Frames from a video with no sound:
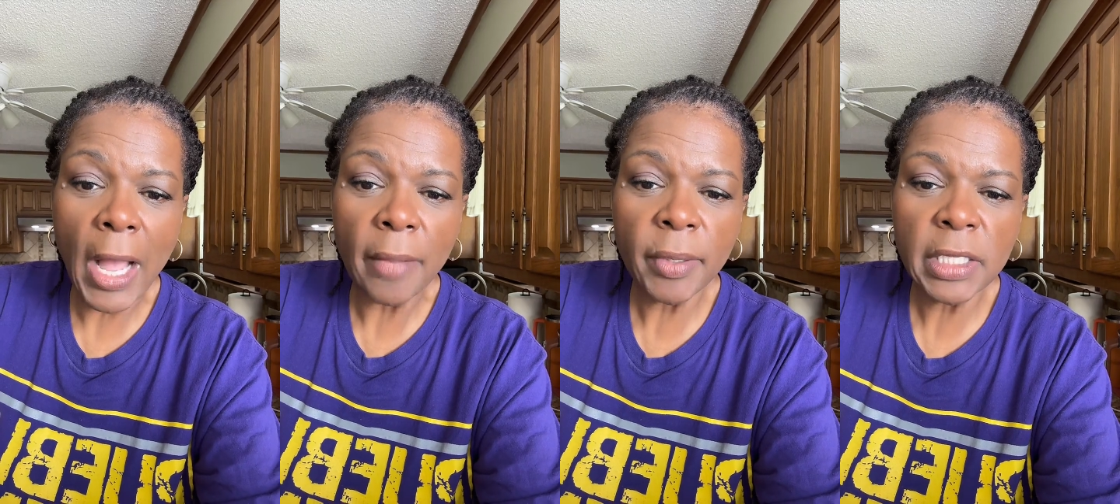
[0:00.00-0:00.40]

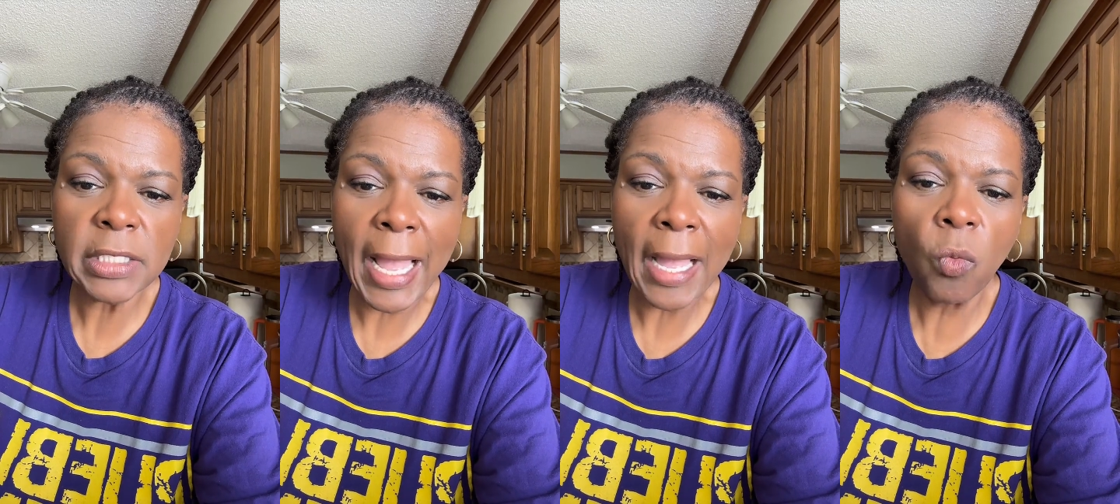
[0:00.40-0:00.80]
Why?
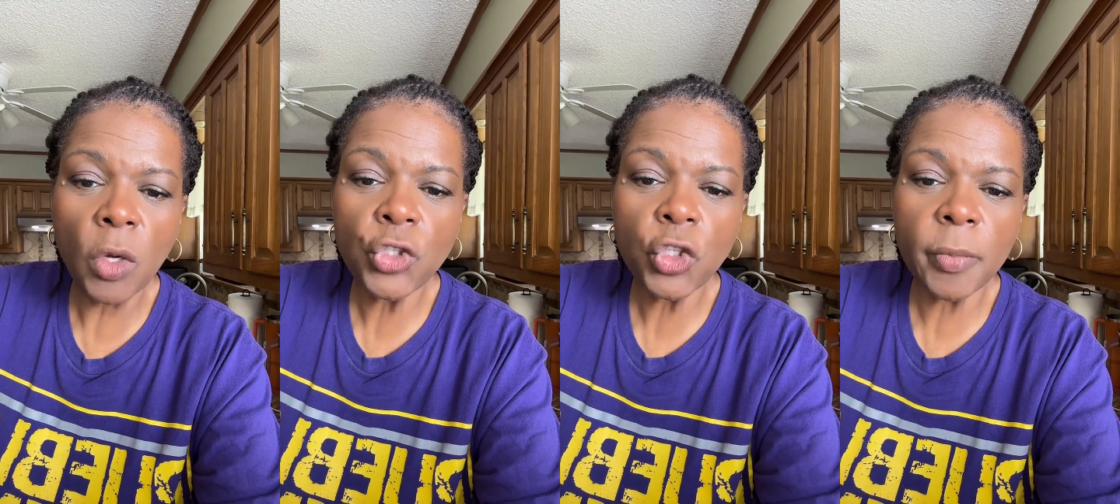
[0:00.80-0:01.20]
Because I
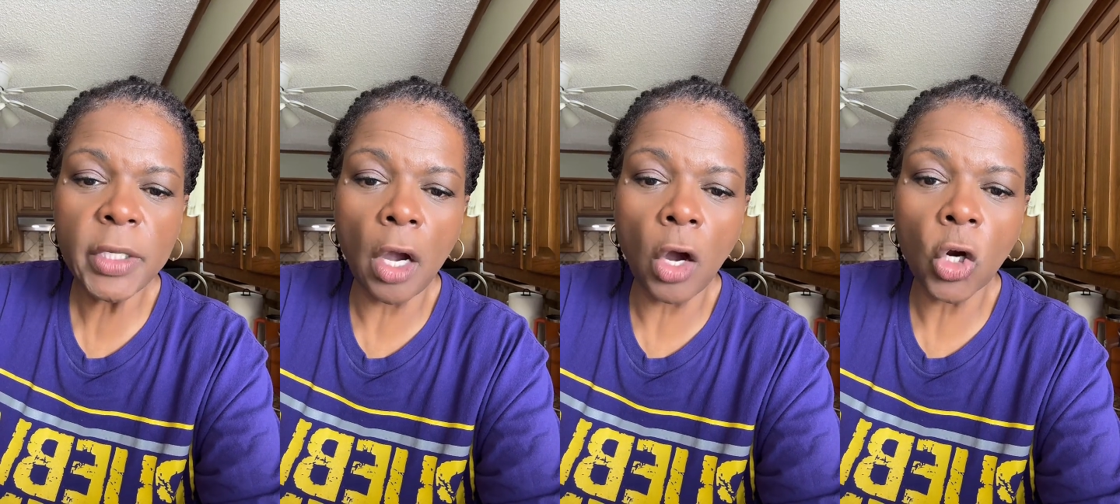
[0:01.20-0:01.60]
want you to
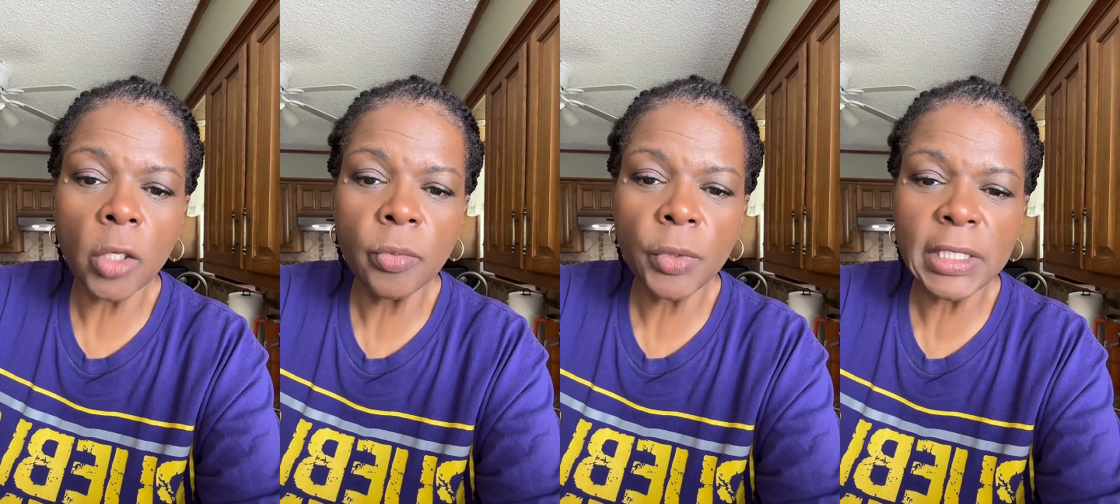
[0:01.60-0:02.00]
be
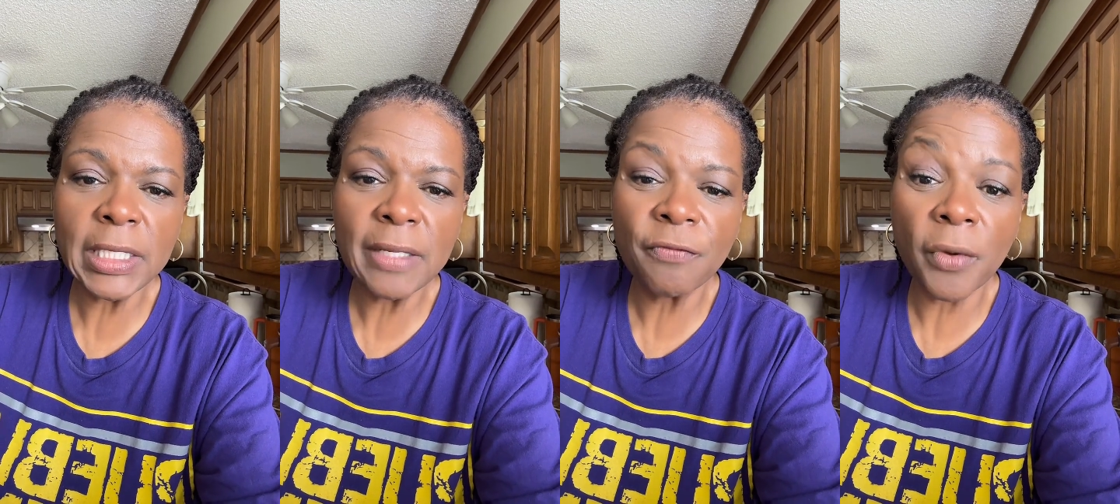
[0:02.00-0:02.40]
armed with
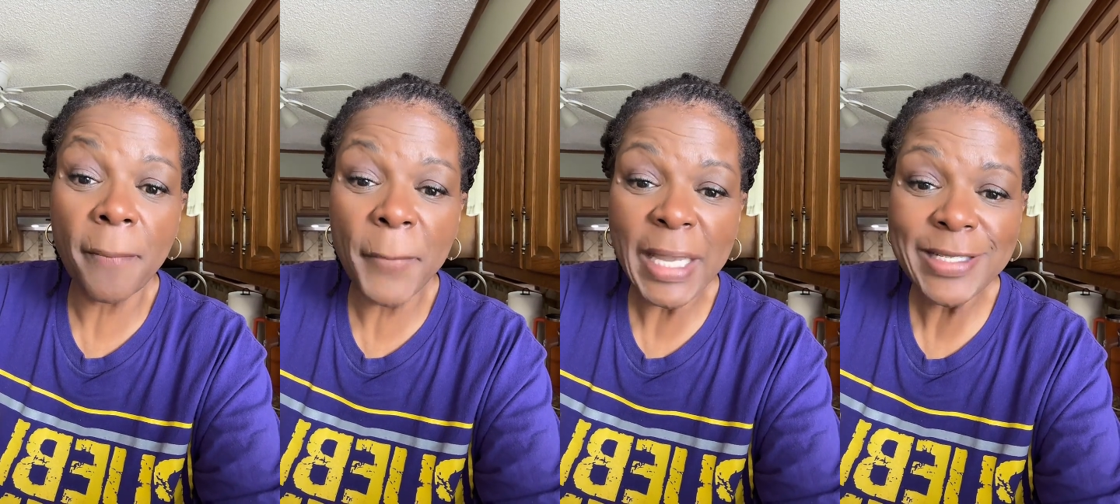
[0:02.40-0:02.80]
the
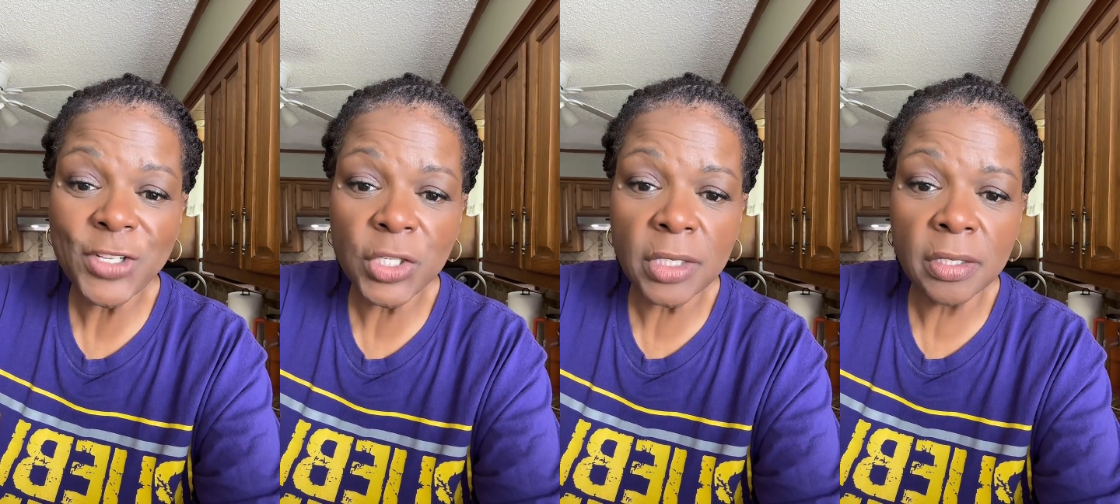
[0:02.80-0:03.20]

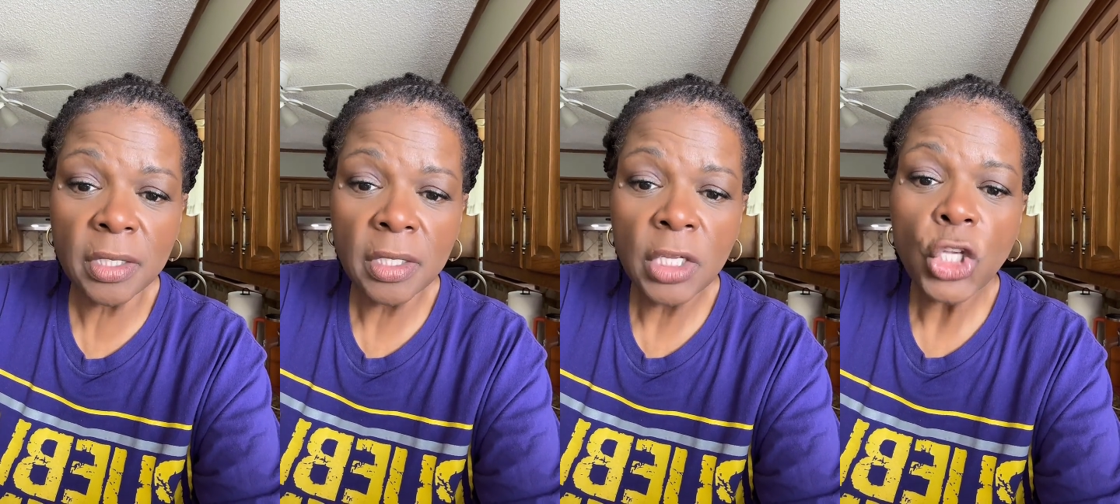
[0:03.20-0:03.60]

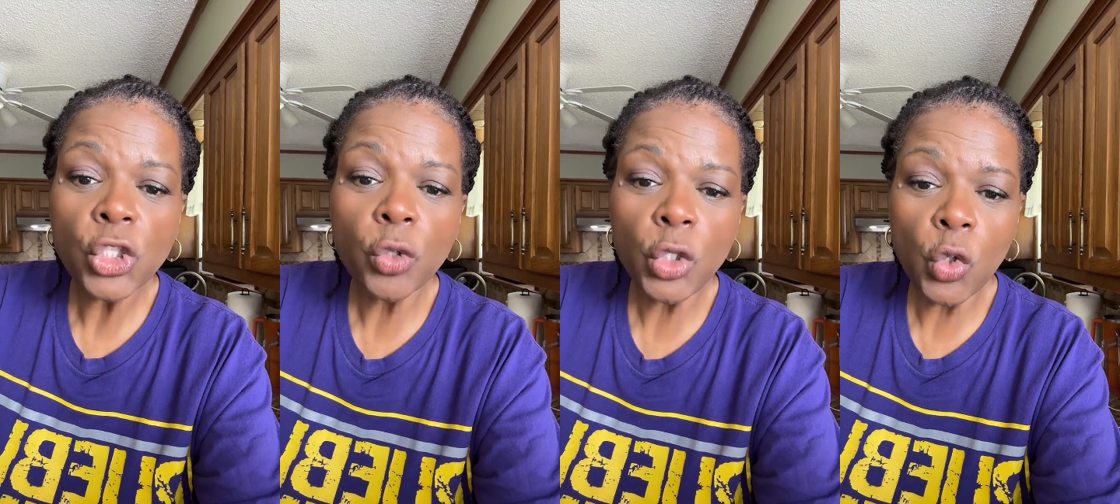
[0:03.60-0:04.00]
information
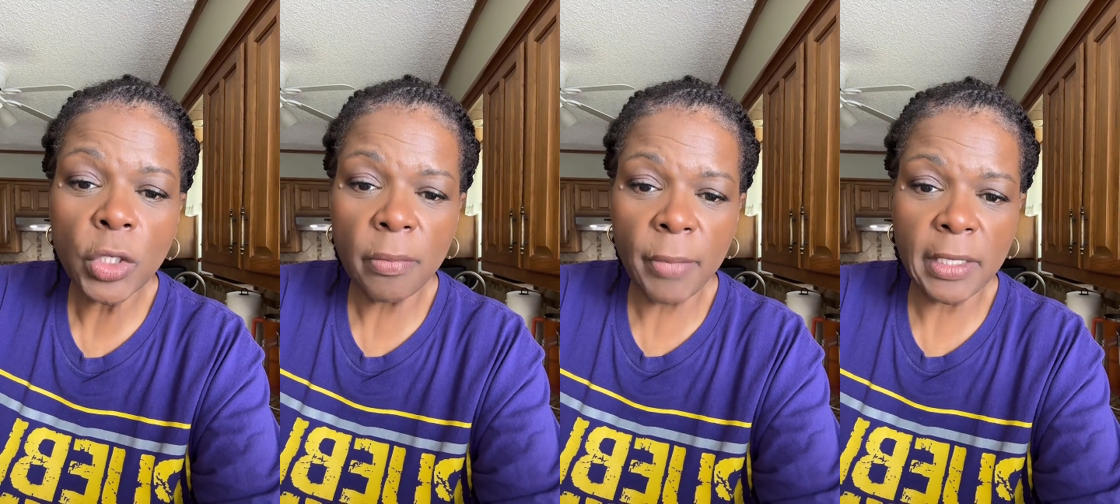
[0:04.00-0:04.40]
so
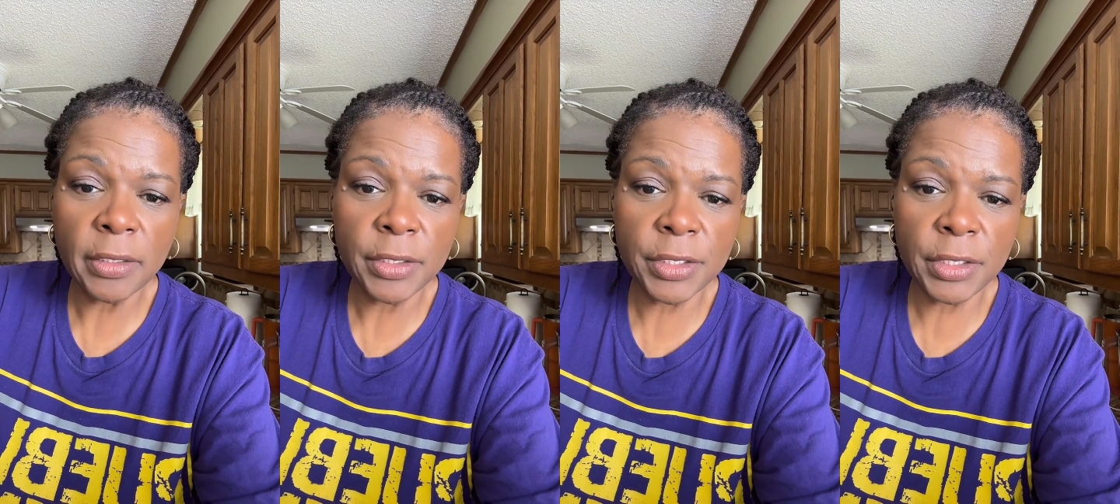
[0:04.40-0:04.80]
you can
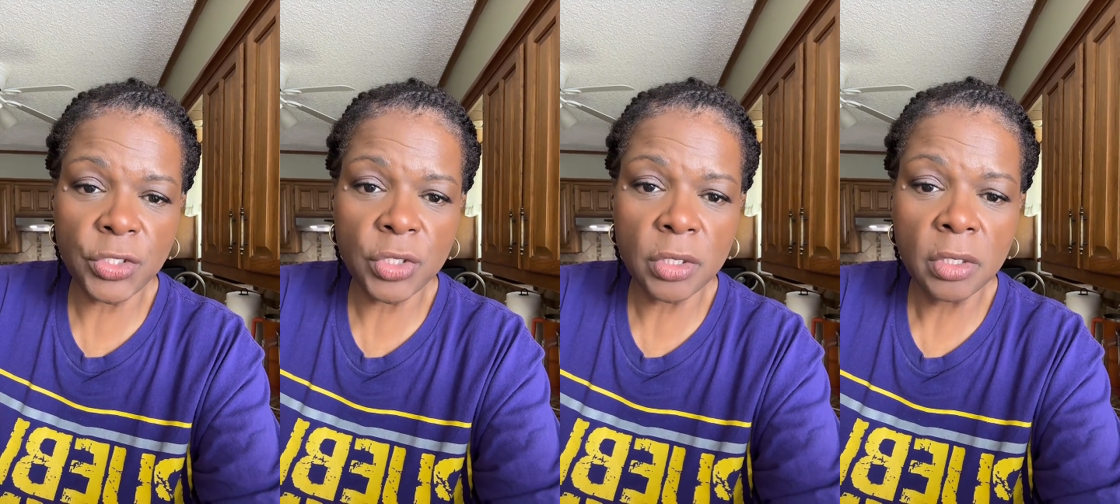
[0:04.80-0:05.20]
make a
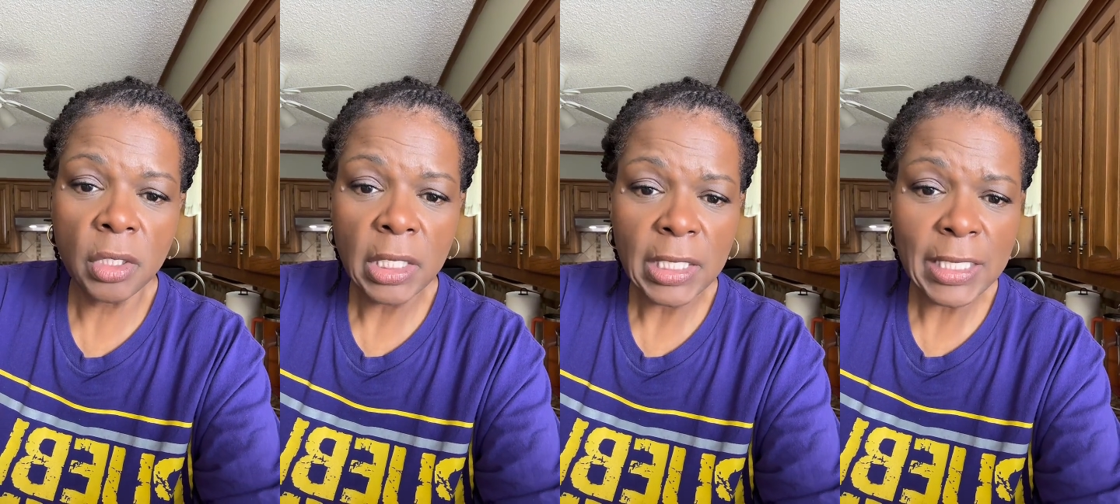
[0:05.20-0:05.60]
decision.